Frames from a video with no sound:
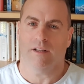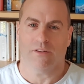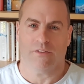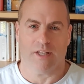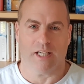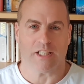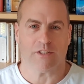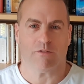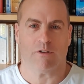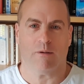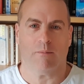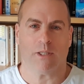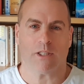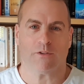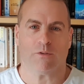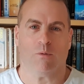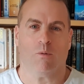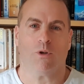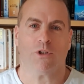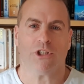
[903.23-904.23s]
Thanks very much
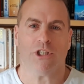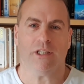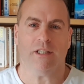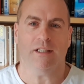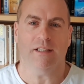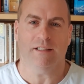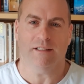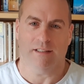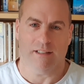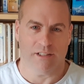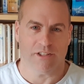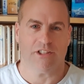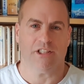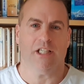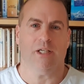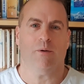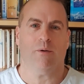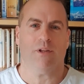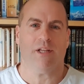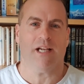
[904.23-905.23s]
for watching, and
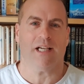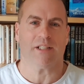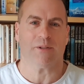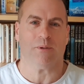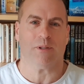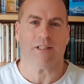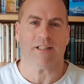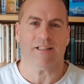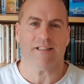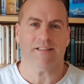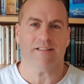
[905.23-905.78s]
see you on the next one.